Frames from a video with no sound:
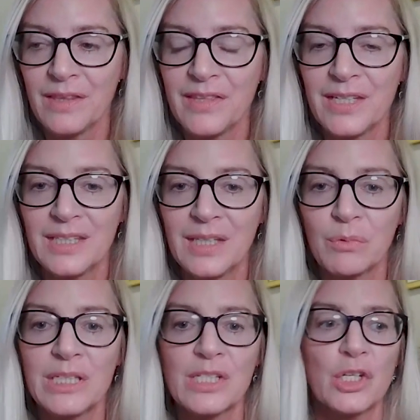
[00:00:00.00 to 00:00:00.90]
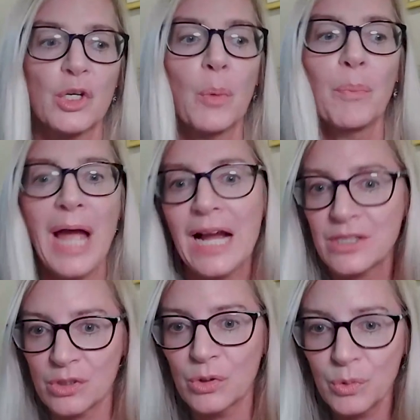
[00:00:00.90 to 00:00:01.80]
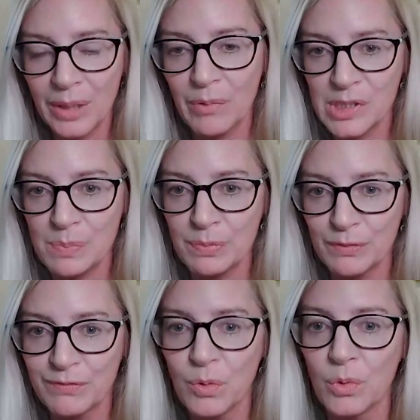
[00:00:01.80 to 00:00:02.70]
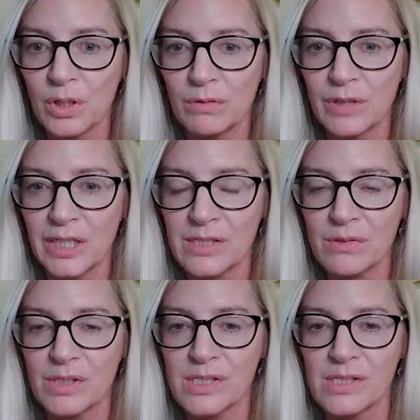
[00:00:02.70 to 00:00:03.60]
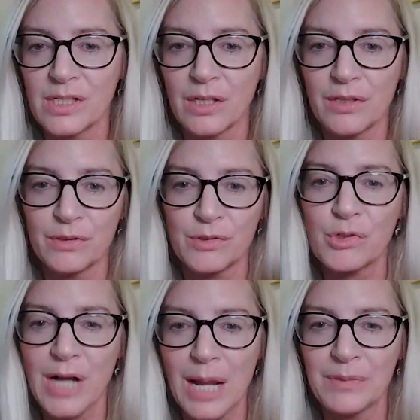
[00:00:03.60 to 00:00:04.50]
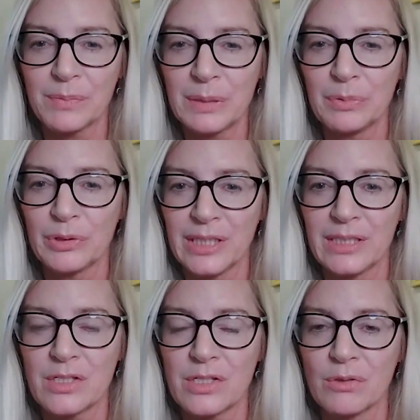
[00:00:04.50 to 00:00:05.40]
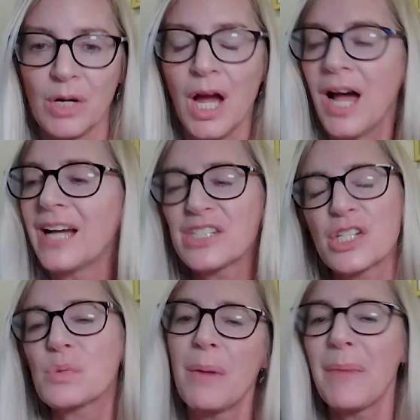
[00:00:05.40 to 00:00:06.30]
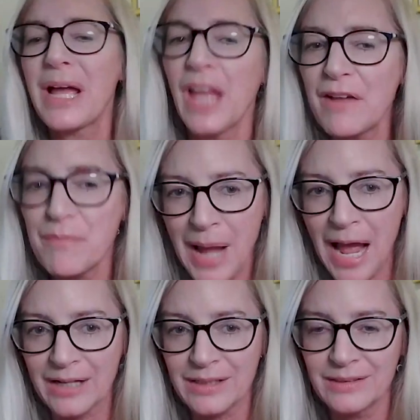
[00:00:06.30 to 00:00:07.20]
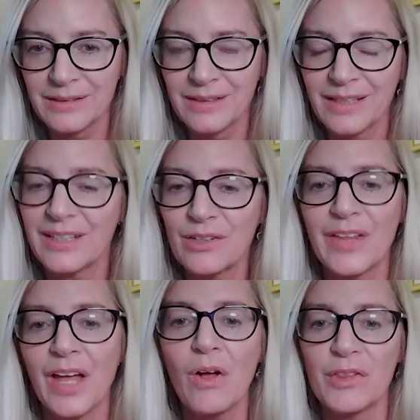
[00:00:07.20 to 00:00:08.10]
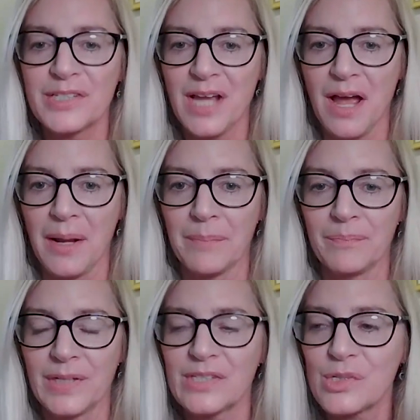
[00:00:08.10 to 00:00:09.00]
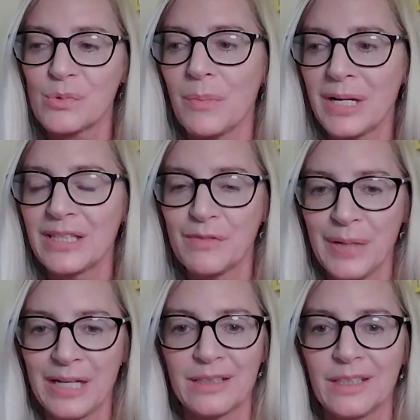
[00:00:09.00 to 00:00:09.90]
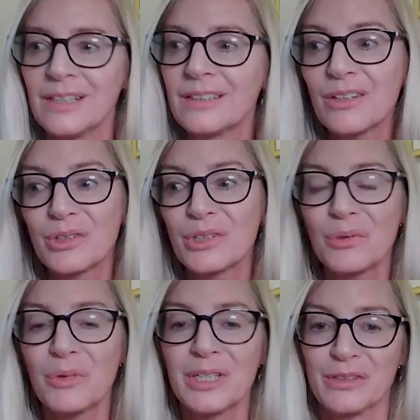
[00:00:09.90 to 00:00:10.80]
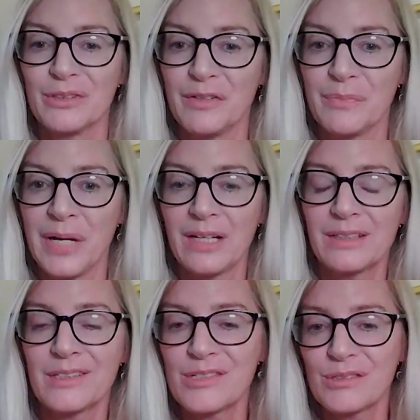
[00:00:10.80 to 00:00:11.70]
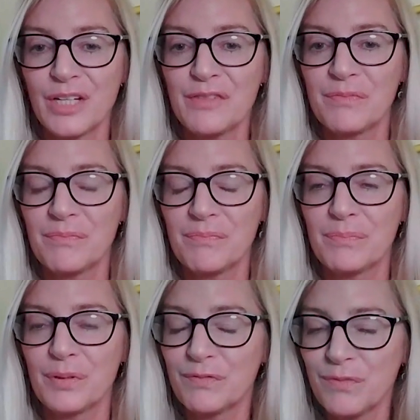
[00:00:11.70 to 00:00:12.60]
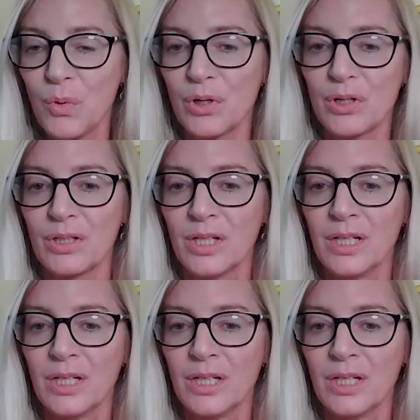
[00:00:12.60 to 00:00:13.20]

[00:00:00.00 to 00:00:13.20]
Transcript: and thinking that we need to go back to who I was before. Right. So this is the other trap that people get into. I just want my life back. I hear that all the time. I just want my life back. No, you don't want your life back because your life before